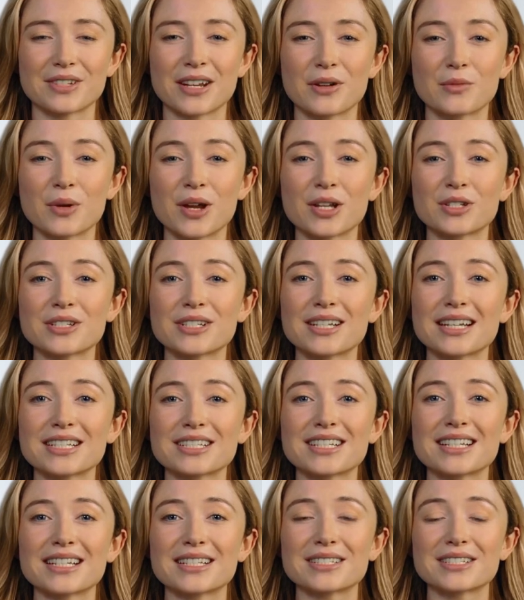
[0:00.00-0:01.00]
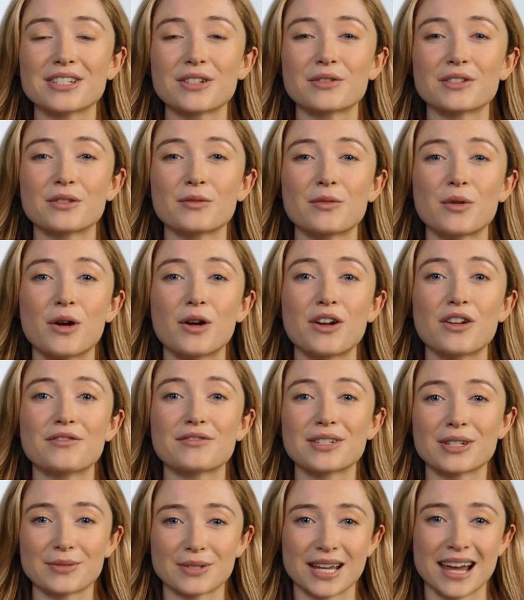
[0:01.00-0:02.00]
We also need to consider the role of
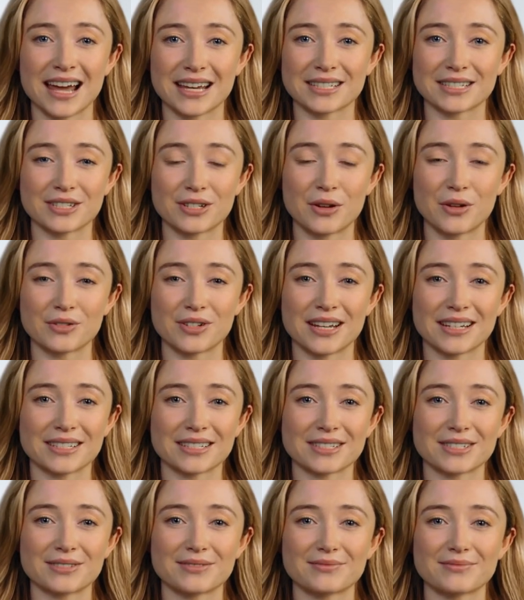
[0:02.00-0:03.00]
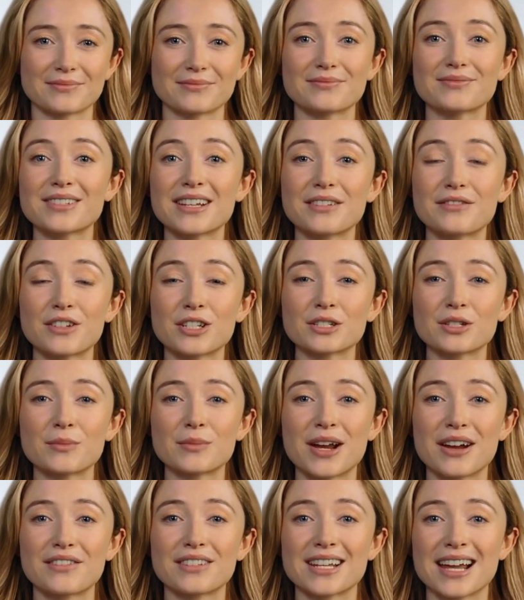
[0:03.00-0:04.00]
VPNs in all this. Virtual
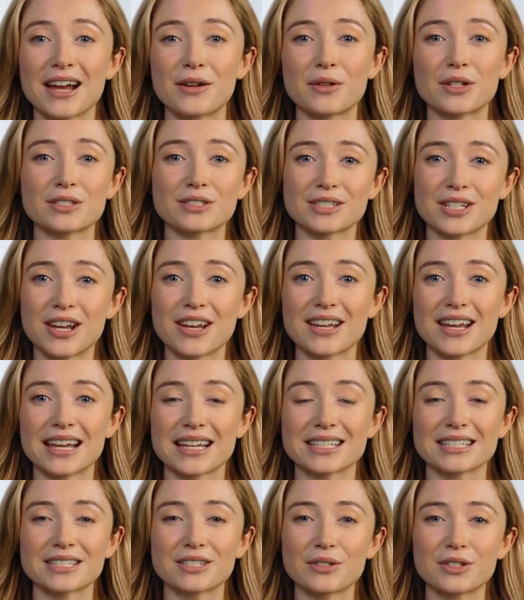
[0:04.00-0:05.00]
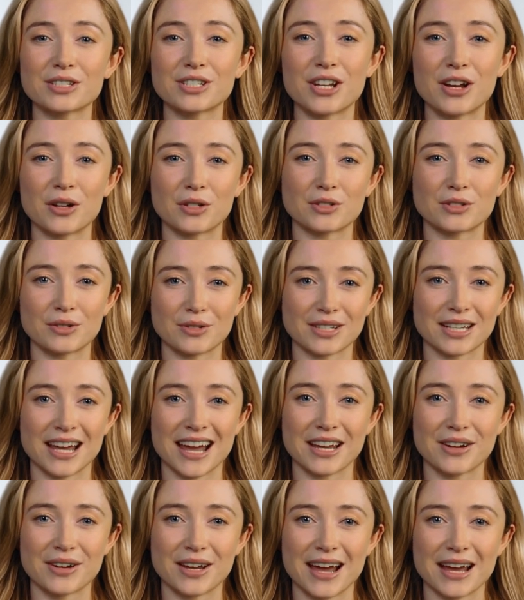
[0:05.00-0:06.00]
private networks are like secret tunnels through the
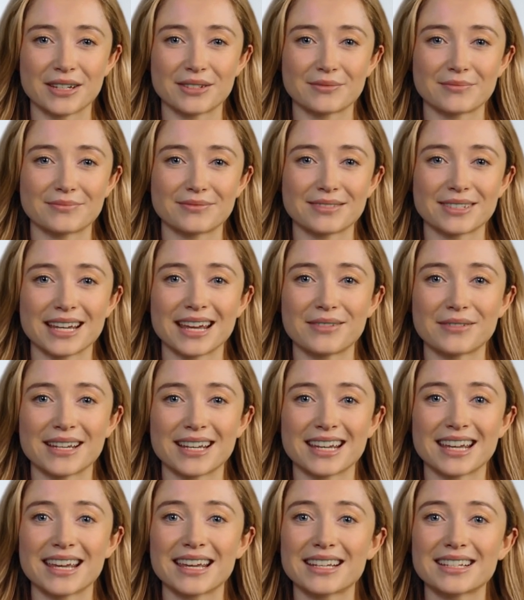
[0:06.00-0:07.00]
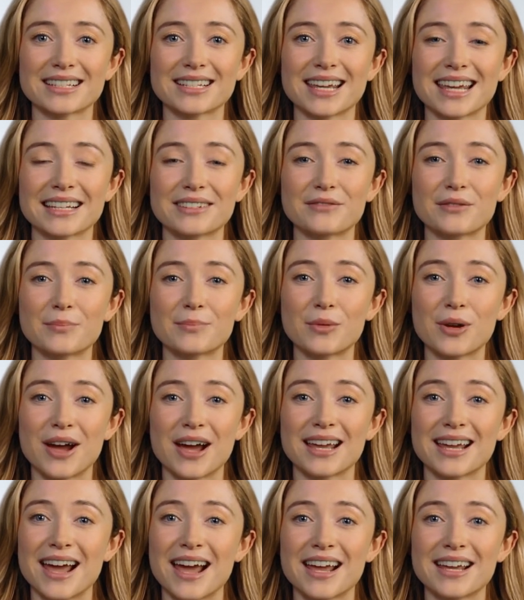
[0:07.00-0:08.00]
internet, keeping data safe from
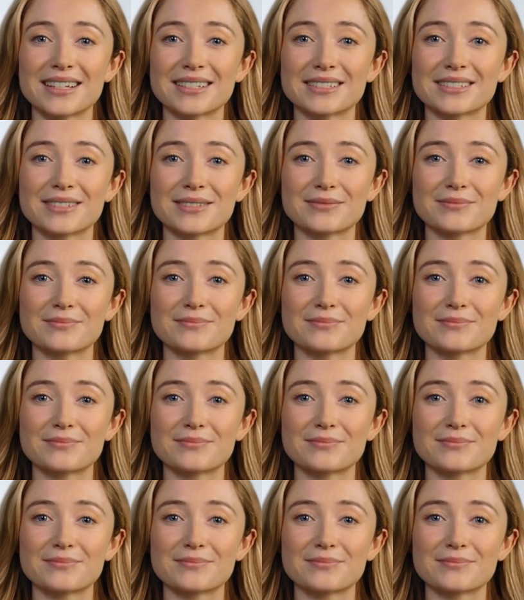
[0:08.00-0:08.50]
prying eyes.